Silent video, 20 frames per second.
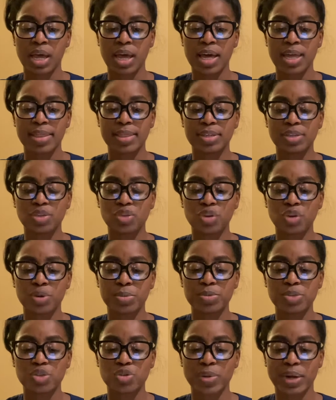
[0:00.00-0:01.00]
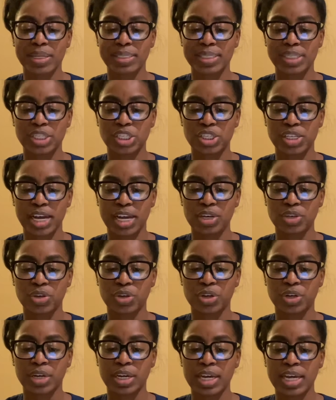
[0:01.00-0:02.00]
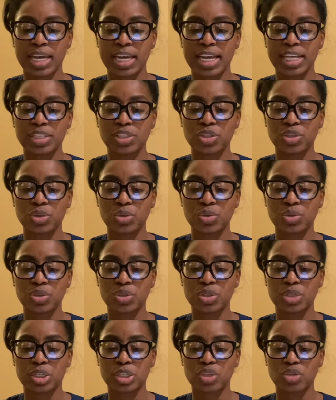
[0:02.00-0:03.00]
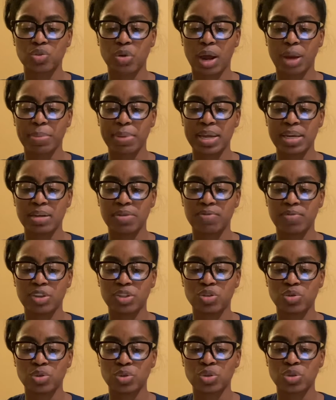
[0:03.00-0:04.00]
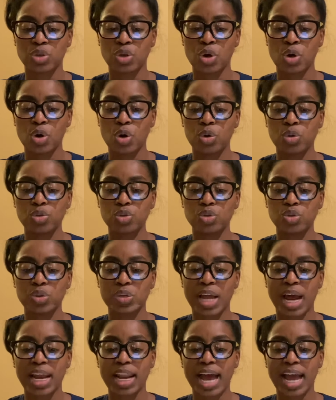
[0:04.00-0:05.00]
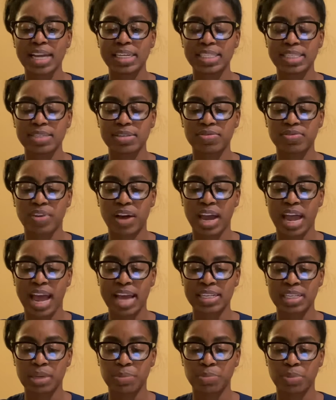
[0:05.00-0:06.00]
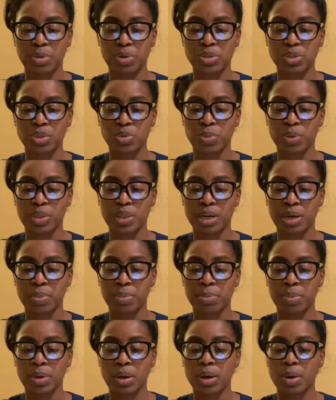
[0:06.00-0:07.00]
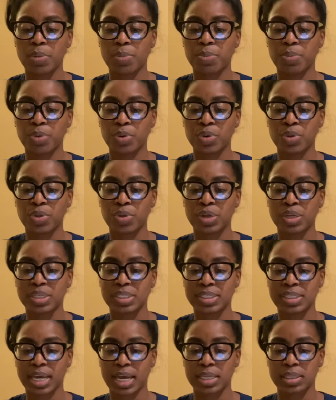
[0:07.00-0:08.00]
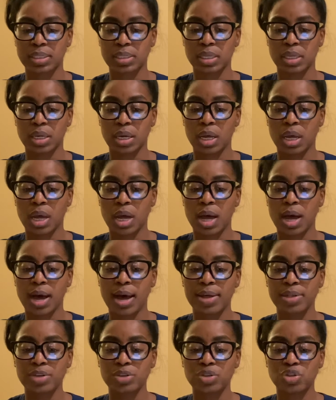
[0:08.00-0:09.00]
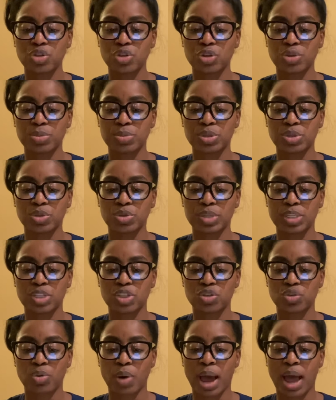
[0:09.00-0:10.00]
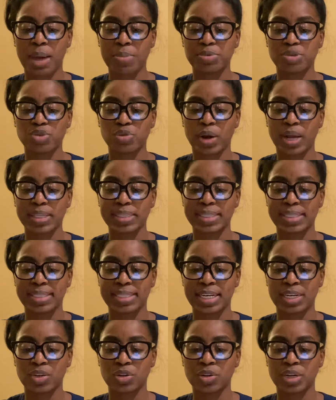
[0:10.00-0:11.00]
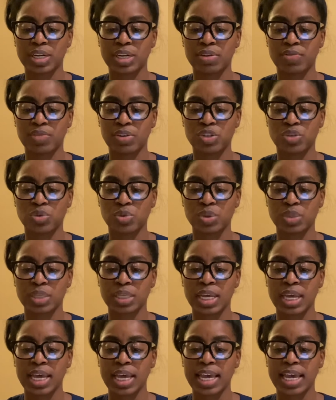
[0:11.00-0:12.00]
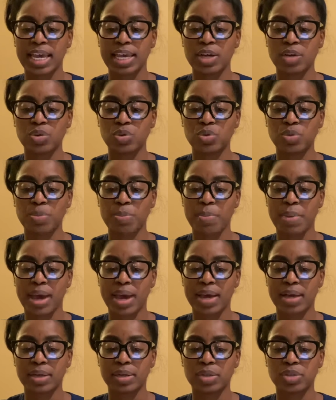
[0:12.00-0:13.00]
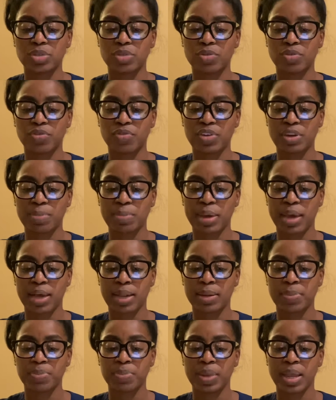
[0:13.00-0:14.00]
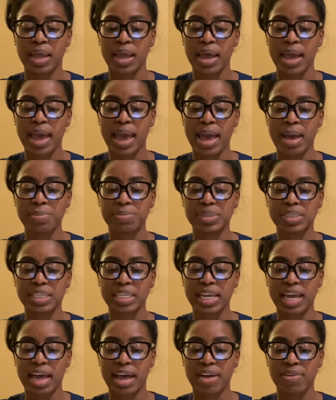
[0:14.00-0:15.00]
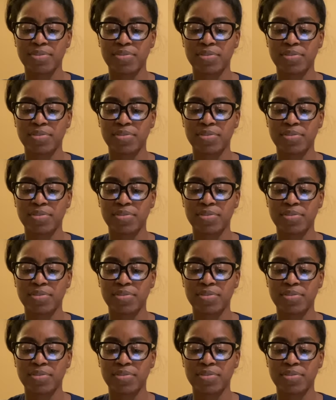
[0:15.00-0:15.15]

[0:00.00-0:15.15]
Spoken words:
The term transgender is used to describe individuals who do not identify as a person with their birth sex. Other terms to describe transgender individuals include male to female, MTF,